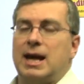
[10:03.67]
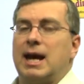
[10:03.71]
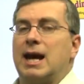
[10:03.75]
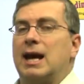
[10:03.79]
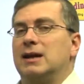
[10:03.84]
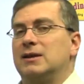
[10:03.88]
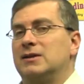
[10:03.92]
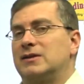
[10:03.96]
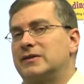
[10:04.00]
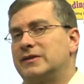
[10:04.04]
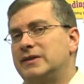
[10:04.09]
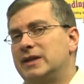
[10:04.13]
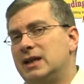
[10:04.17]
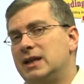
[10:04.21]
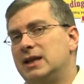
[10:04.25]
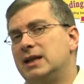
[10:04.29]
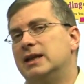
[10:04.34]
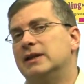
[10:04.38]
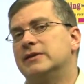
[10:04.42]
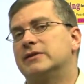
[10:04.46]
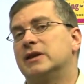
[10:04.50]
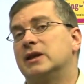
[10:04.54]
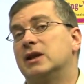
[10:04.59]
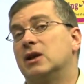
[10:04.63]
And sit
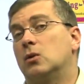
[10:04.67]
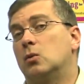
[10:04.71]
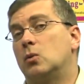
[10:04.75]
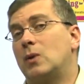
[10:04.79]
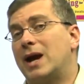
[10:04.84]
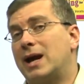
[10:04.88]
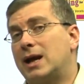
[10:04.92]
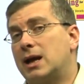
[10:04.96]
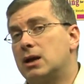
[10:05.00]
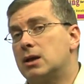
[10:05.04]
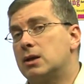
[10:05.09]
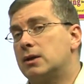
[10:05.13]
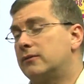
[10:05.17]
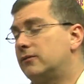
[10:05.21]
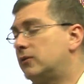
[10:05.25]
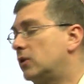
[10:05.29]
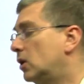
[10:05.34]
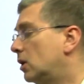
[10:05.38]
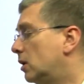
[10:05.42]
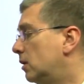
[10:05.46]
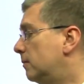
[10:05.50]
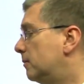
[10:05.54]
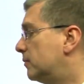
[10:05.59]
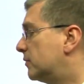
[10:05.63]
is an irregular
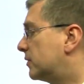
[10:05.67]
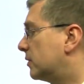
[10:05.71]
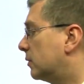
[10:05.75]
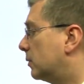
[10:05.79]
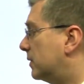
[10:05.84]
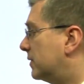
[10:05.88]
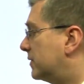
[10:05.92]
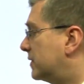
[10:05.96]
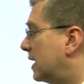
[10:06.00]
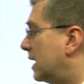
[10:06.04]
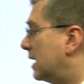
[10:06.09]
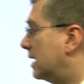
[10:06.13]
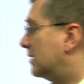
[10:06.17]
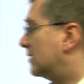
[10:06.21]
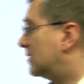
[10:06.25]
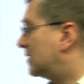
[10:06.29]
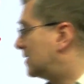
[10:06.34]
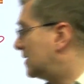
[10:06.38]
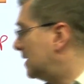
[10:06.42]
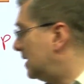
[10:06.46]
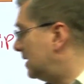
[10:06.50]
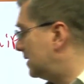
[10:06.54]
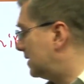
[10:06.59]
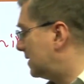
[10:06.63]
verb, so we say
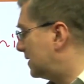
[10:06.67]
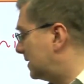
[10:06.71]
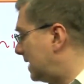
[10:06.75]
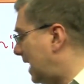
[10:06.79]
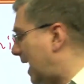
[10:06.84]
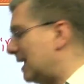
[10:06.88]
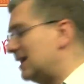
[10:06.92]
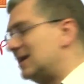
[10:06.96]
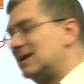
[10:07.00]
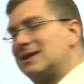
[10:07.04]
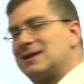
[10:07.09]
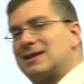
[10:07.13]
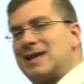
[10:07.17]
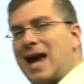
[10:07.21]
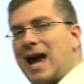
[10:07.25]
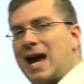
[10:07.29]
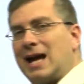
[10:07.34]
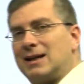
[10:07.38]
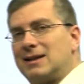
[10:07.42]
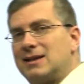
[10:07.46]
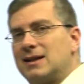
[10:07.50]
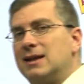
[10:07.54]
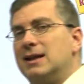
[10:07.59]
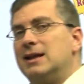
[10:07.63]
sit, sat,
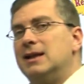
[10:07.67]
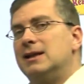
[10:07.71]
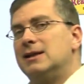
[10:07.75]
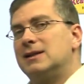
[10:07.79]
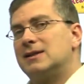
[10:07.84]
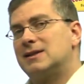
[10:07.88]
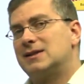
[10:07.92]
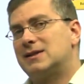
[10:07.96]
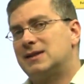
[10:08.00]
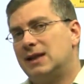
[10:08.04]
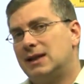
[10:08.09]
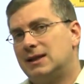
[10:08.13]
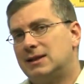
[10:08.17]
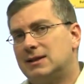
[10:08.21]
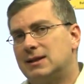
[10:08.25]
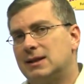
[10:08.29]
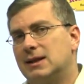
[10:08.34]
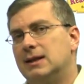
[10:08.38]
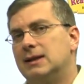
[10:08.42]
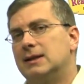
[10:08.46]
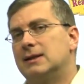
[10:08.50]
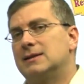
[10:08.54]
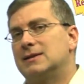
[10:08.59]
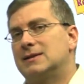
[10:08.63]
sat. Sit,
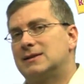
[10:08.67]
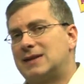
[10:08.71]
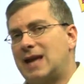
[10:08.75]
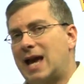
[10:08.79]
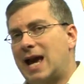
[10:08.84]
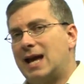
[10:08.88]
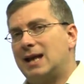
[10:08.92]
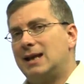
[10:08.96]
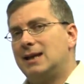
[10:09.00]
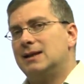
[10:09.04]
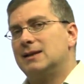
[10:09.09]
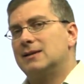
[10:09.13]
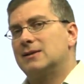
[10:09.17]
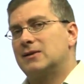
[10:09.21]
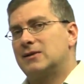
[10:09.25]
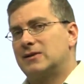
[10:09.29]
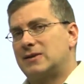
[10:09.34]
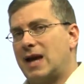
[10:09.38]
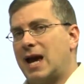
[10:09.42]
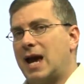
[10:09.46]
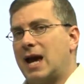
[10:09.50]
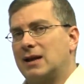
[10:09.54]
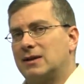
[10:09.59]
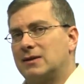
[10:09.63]
sat,
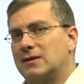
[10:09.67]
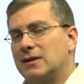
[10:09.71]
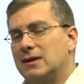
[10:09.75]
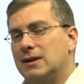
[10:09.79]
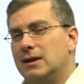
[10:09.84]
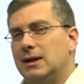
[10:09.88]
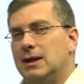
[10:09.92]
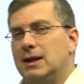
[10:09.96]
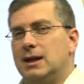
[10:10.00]
sat.